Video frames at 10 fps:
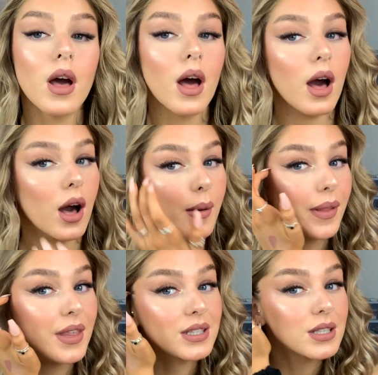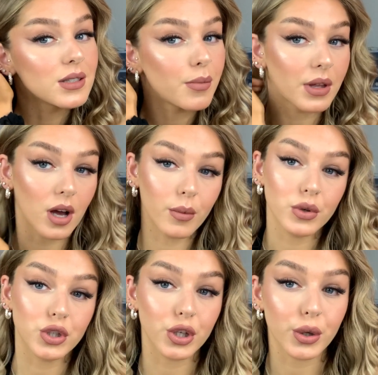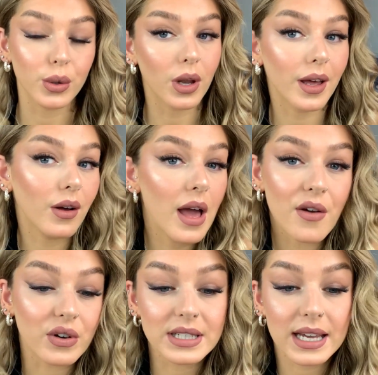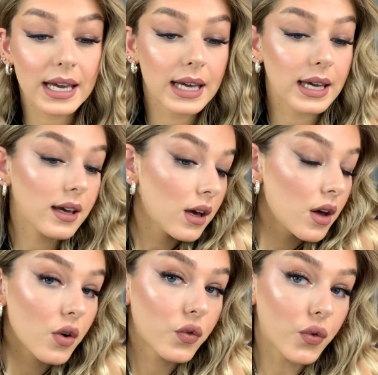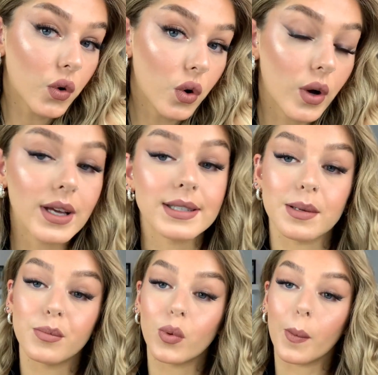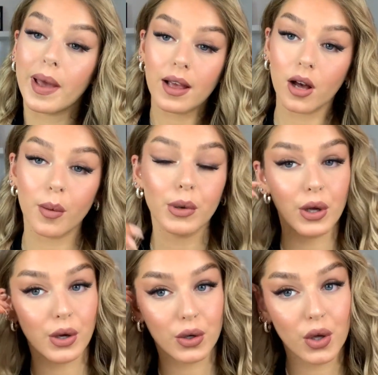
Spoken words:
and this is something I would do like every day for a simple makeup look.